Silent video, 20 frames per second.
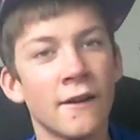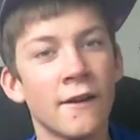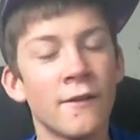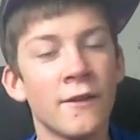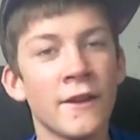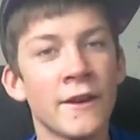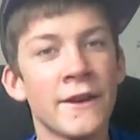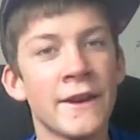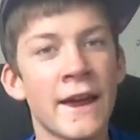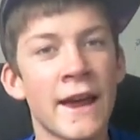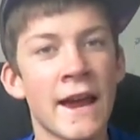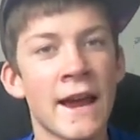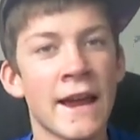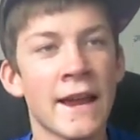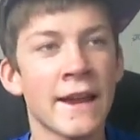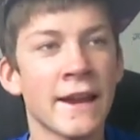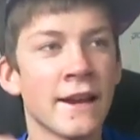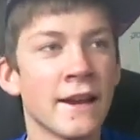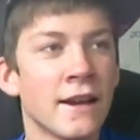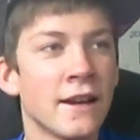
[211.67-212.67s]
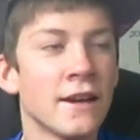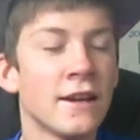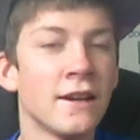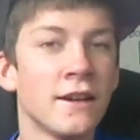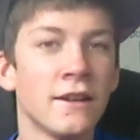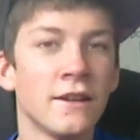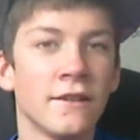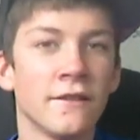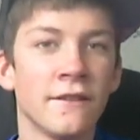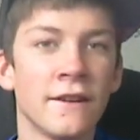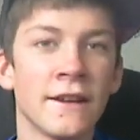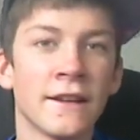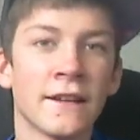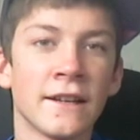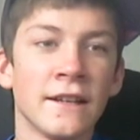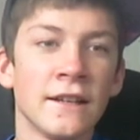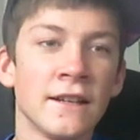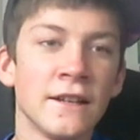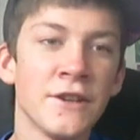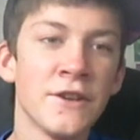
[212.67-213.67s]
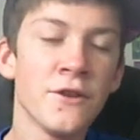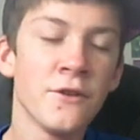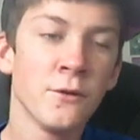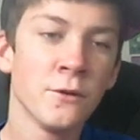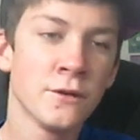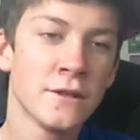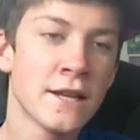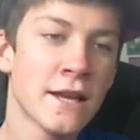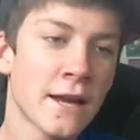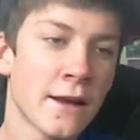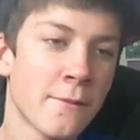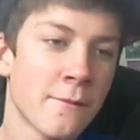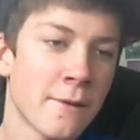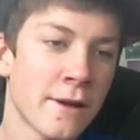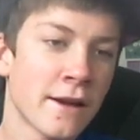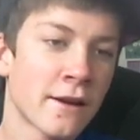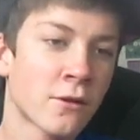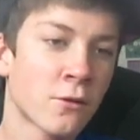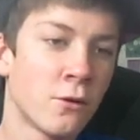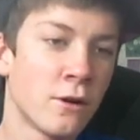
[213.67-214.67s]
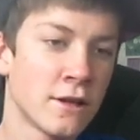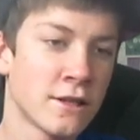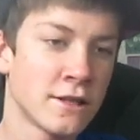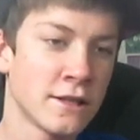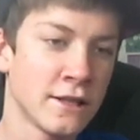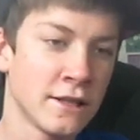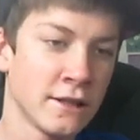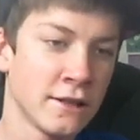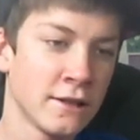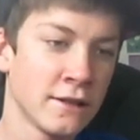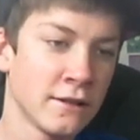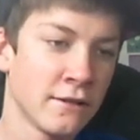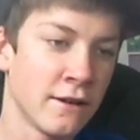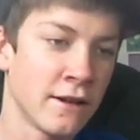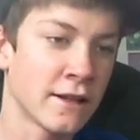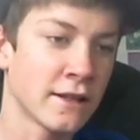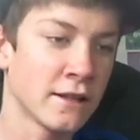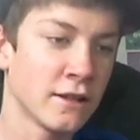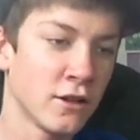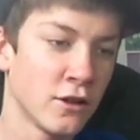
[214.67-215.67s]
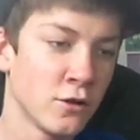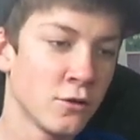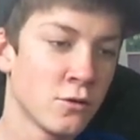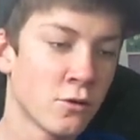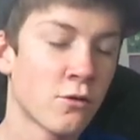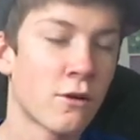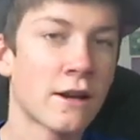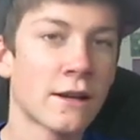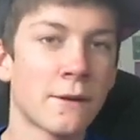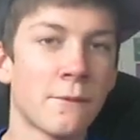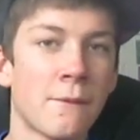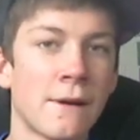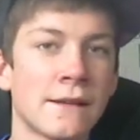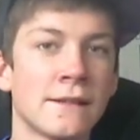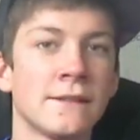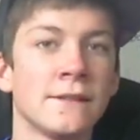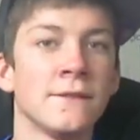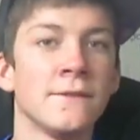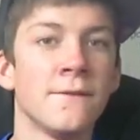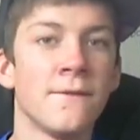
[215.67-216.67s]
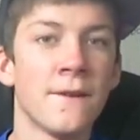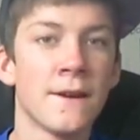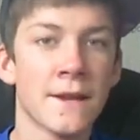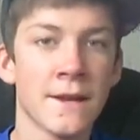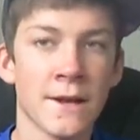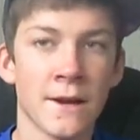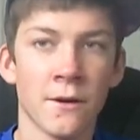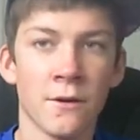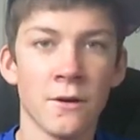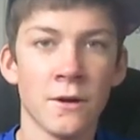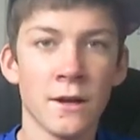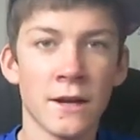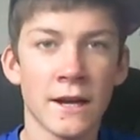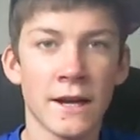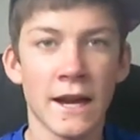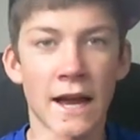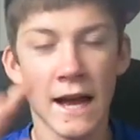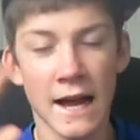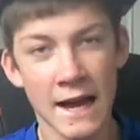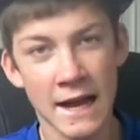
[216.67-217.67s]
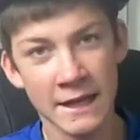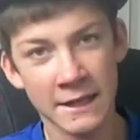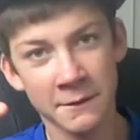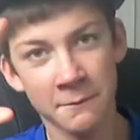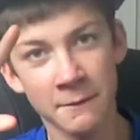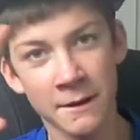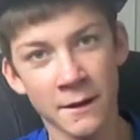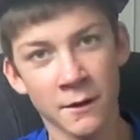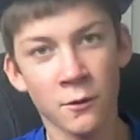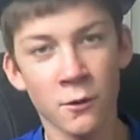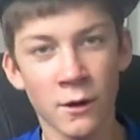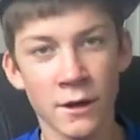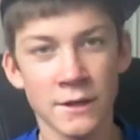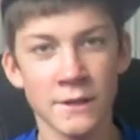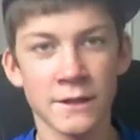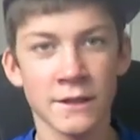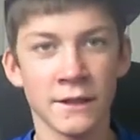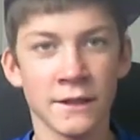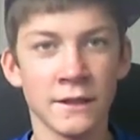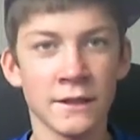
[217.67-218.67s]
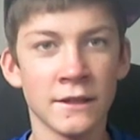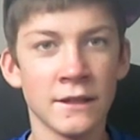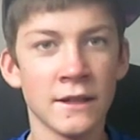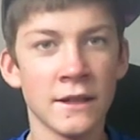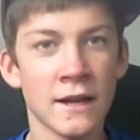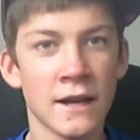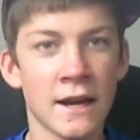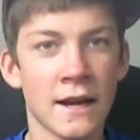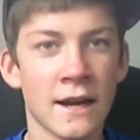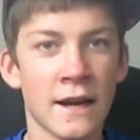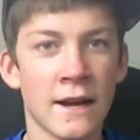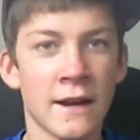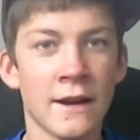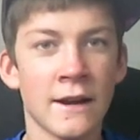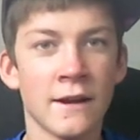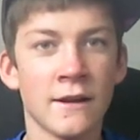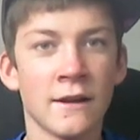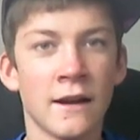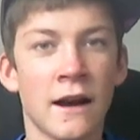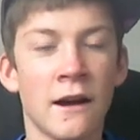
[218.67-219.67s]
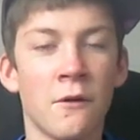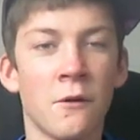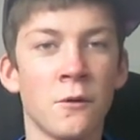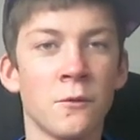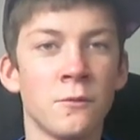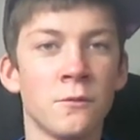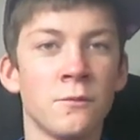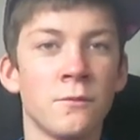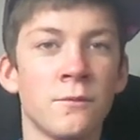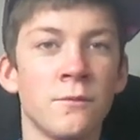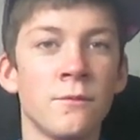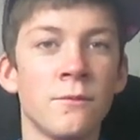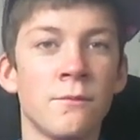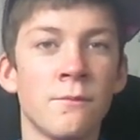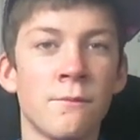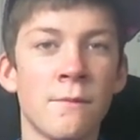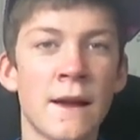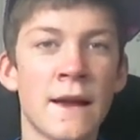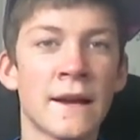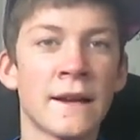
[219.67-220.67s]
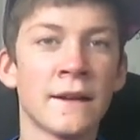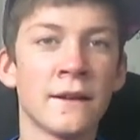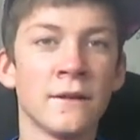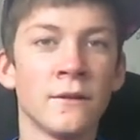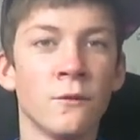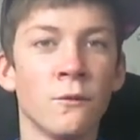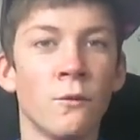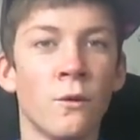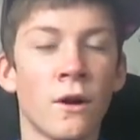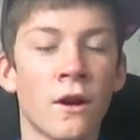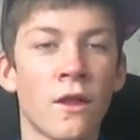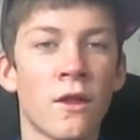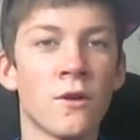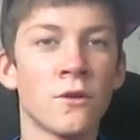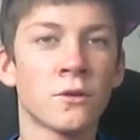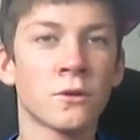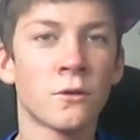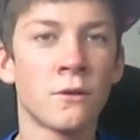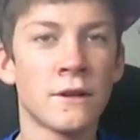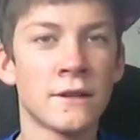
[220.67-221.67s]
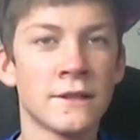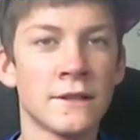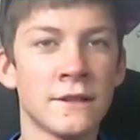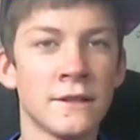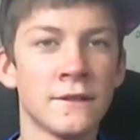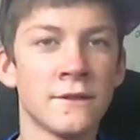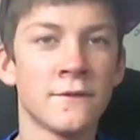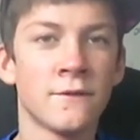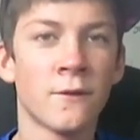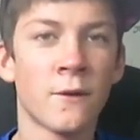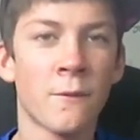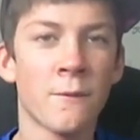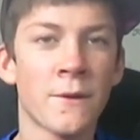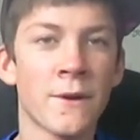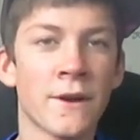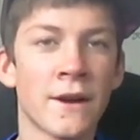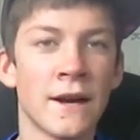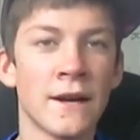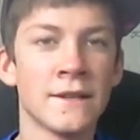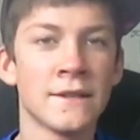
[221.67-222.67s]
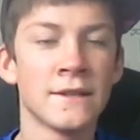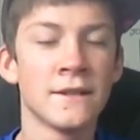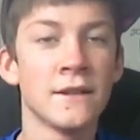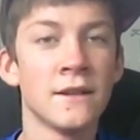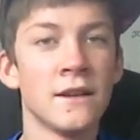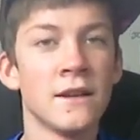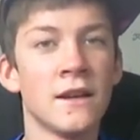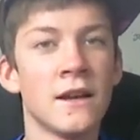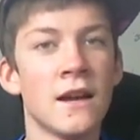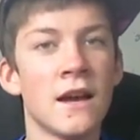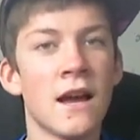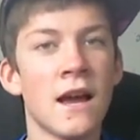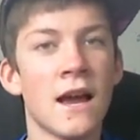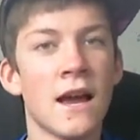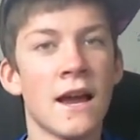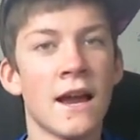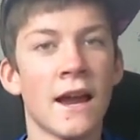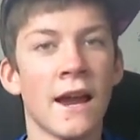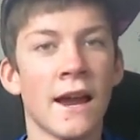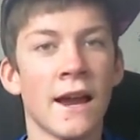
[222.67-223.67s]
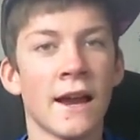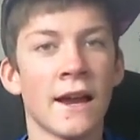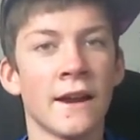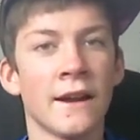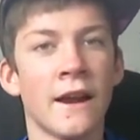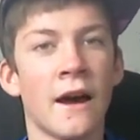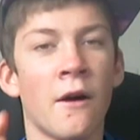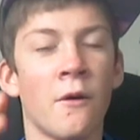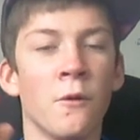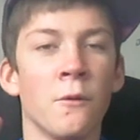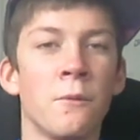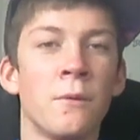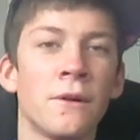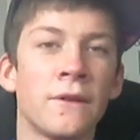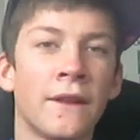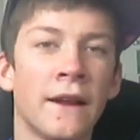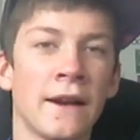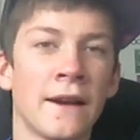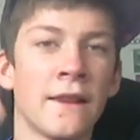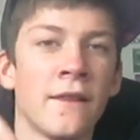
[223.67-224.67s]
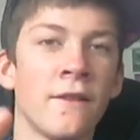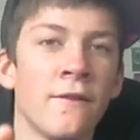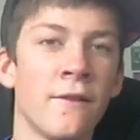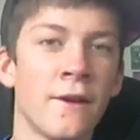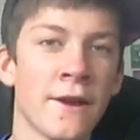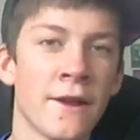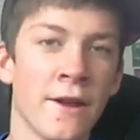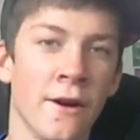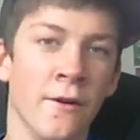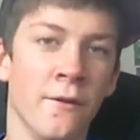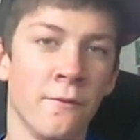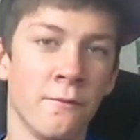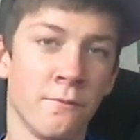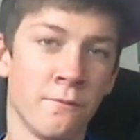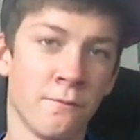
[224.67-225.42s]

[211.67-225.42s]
of the day, like, you DM me a question, like, a direct message video, and ask me a question, and I will pick one of those questions from you guys, and I will put that in the video.